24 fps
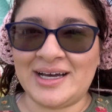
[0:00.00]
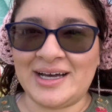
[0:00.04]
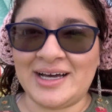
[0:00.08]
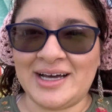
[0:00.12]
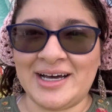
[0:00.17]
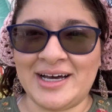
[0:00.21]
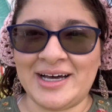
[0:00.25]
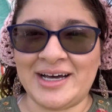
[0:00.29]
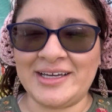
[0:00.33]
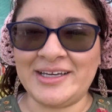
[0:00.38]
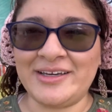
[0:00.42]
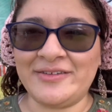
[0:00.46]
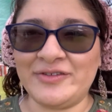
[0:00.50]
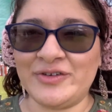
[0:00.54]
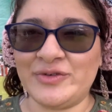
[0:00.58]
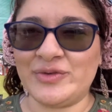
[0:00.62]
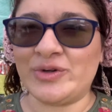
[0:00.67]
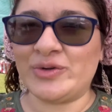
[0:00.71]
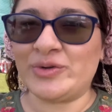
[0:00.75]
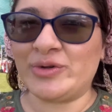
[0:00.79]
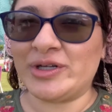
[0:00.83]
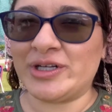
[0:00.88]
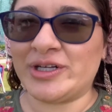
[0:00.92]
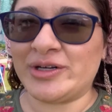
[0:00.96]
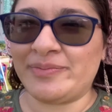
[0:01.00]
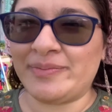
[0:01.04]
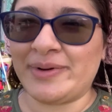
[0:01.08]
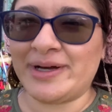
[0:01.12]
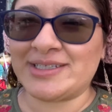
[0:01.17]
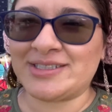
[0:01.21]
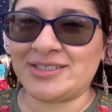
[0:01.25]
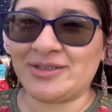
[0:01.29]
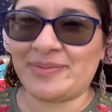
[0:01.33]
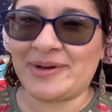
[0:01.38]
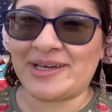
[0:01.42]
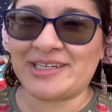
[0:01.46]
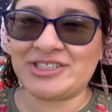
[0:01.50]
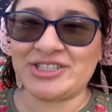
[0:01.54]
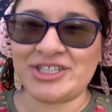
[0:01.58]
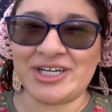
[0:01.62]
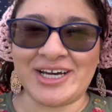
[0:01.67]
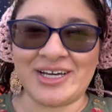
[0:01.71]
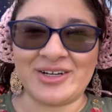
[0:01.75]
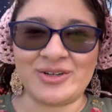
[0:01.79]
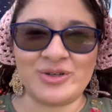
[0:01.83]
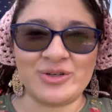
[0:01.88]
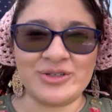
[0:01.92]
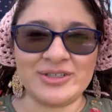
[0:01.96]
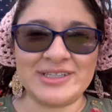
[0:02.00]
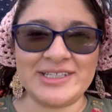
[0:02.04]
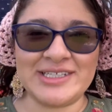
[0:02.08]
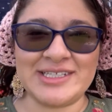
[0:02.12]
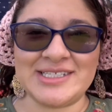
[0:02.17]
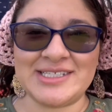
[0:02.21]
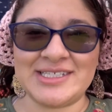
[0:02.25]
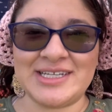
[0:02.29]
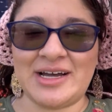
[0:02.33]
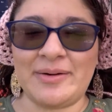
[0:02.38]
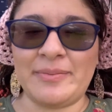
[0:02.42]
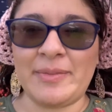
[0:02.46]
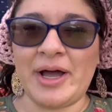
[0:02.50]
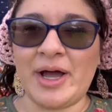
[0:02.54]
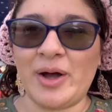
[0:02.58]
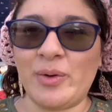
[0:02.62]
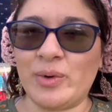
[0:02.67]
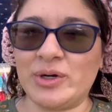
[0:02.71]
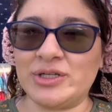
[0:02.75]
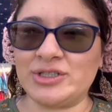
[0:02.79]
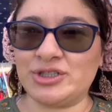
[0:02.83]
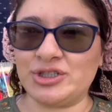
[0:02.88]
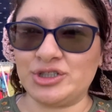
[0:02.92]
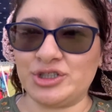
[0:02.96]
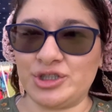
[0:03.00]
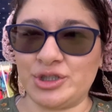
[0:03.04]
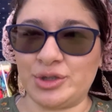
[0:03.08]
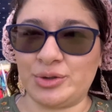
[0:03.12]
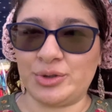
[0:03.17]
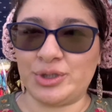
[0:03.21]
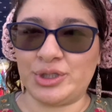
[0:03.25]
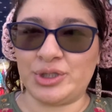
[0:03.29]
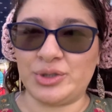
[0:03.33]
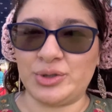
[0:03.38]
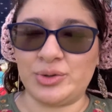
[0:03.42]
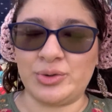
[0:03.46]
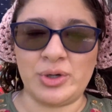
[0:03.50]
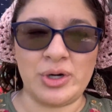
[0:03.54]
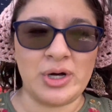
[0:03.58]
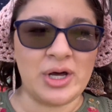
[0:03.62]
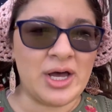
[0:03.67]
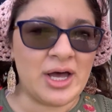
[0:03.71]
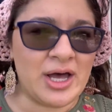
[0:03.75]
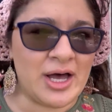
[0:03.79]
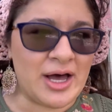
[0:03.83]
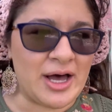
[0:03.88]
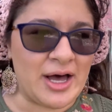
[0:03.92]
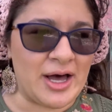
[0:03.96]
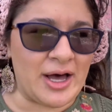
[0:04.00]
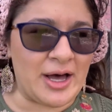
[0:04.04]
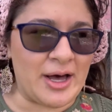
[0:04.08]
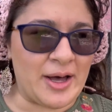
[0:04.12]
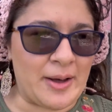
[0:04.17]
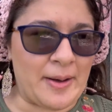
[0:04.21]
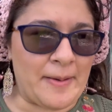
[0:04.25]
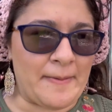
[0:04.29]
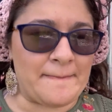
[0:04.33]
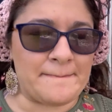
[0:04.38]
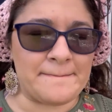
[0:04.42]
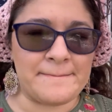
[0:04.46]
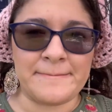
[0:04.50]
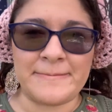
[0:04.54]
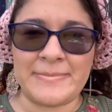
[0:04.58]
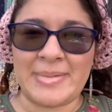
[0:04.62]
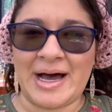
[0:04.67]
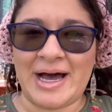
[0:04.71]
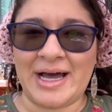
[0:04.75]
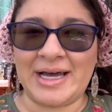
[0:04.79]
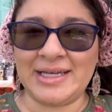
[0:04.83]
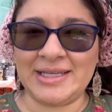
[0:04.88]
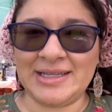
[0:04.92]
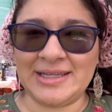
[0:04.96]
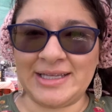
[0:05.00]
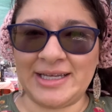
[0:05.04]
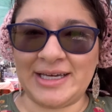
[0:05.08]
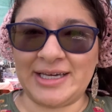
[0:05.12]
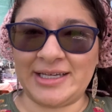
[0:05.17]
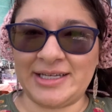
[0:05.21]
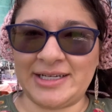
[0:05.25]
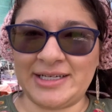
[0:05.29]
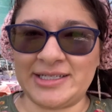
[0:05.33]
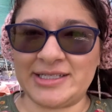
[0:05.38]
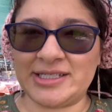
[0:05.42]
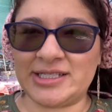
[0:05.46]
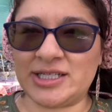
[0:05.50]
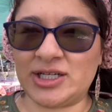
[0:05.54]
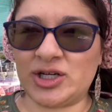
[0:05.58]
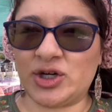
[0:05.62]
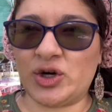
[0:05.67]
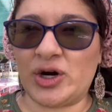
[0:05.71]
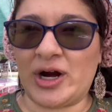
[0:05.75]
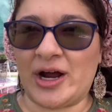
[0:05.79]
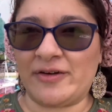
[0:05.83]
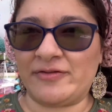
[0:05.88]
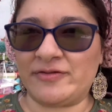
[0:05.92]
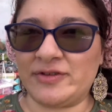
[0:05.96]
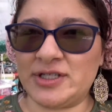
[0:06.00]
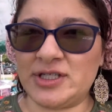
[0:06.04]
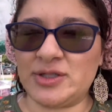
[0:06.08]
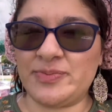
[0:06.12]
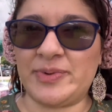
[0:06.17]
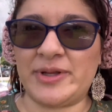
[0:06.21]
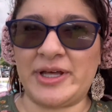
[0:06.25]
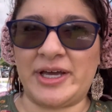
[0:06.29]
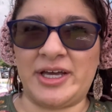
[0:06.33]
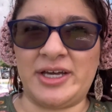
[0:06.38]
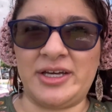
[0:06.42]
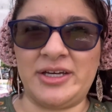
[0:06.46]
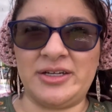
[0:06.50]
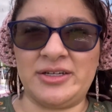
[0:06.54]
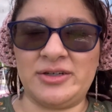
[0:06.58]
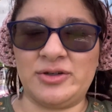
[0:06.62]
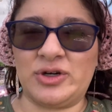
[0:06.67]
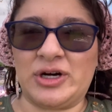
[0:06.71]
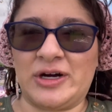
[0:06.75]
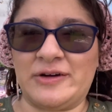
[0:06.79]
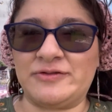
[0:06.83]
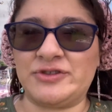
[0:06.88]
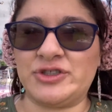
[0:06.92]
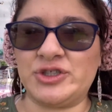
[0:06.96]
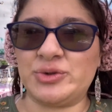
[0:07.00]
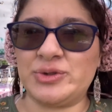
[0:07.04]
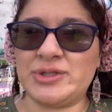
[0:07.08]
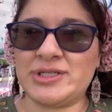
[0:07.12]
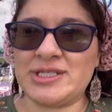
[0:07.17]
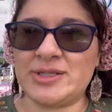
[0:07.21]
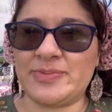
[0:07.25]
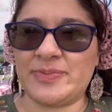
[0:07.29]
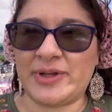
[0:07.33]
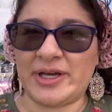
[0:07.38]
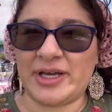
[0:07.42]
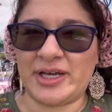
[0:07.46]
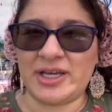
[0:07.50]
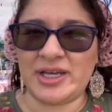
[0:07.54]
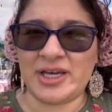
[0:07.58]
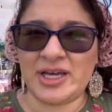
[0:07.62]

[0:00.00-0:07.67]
Hi everyone, welcome back to my channel. This time I want to show you my latest craft show display,